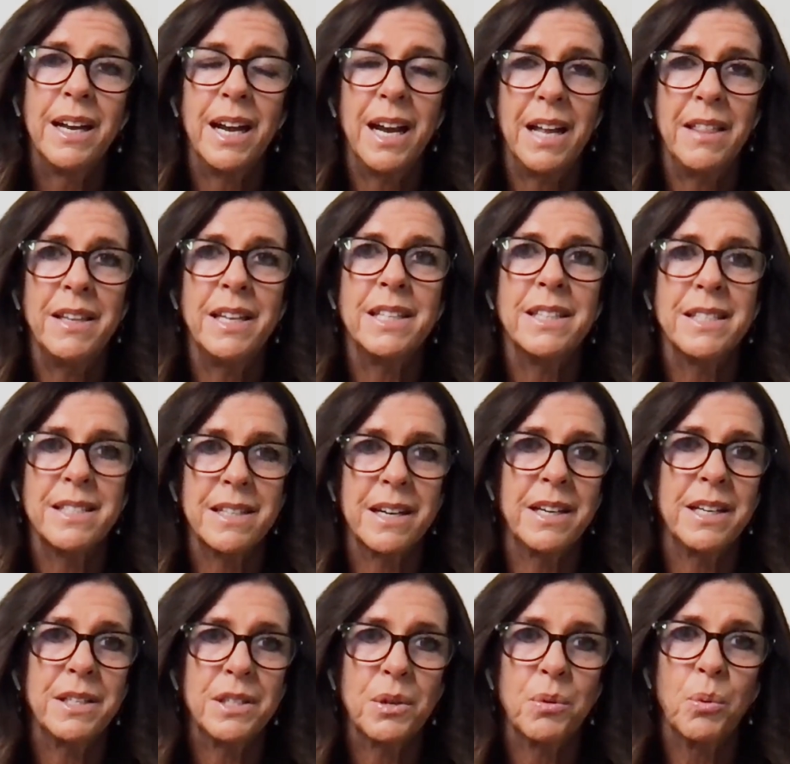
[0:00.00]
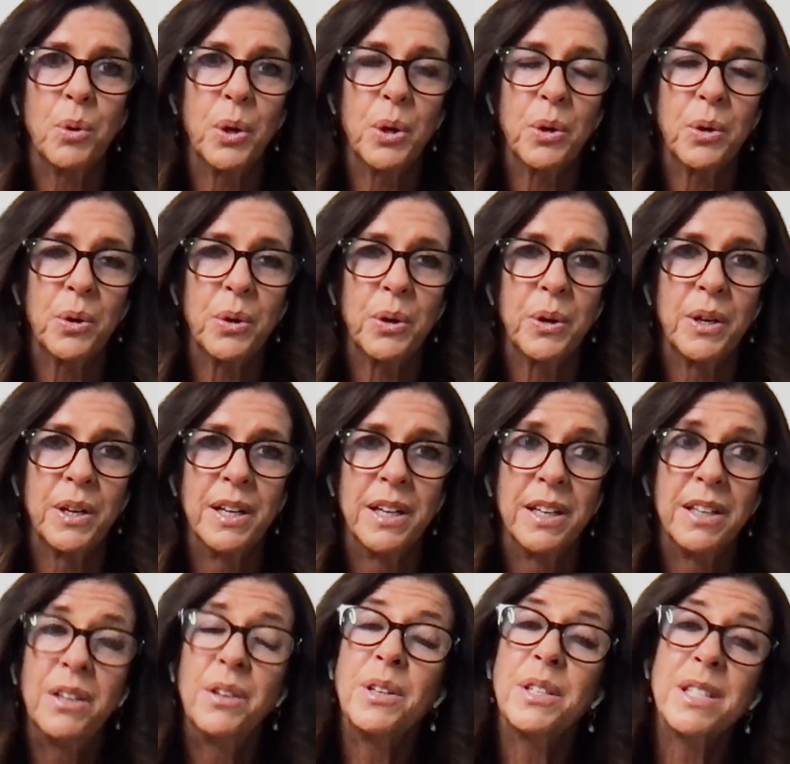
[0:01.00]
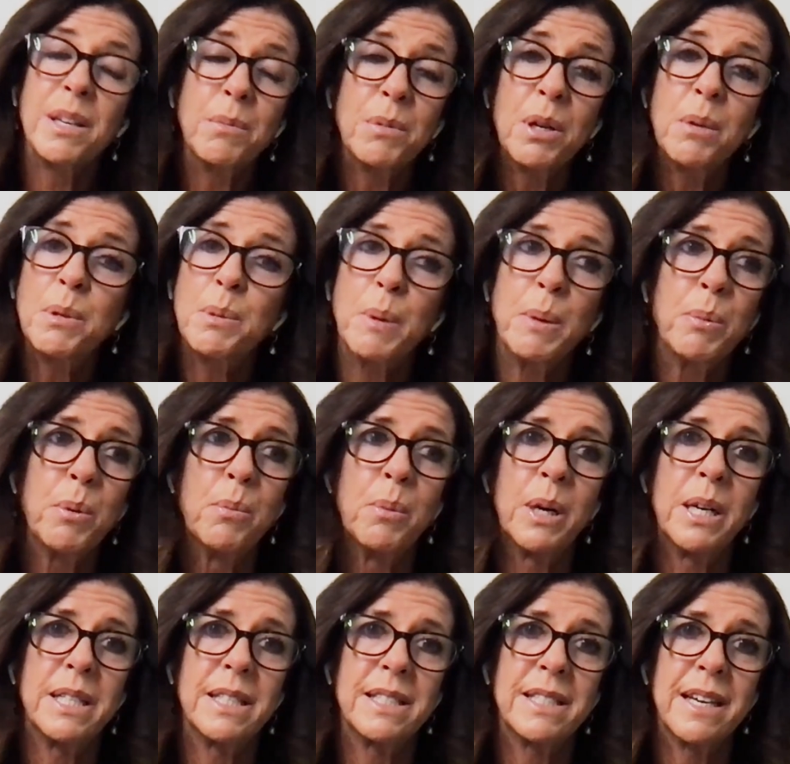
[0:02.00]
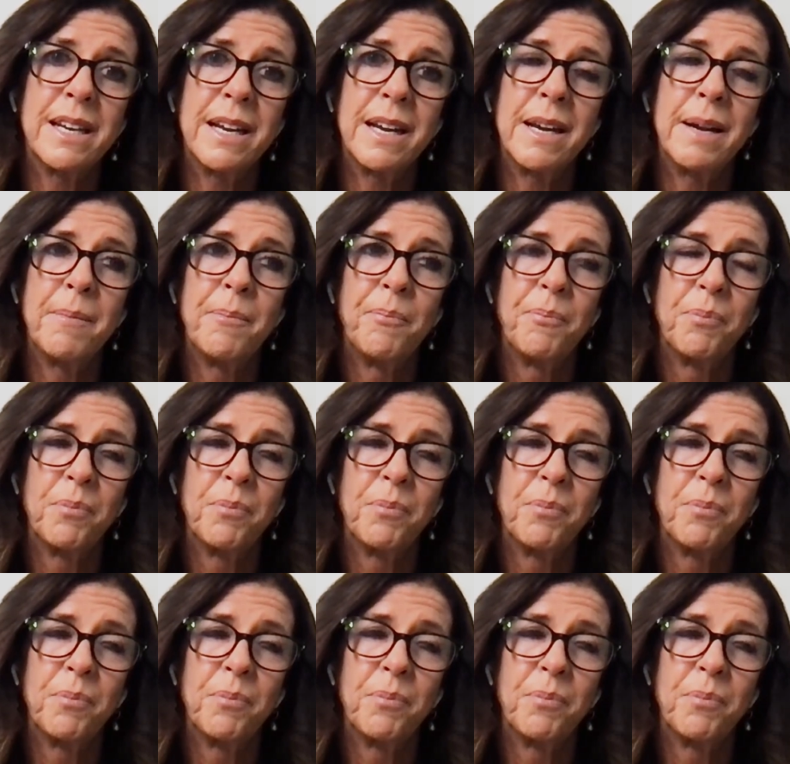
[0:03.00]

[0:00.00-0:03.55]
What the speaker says: and then starting to work on, sometimes people might say,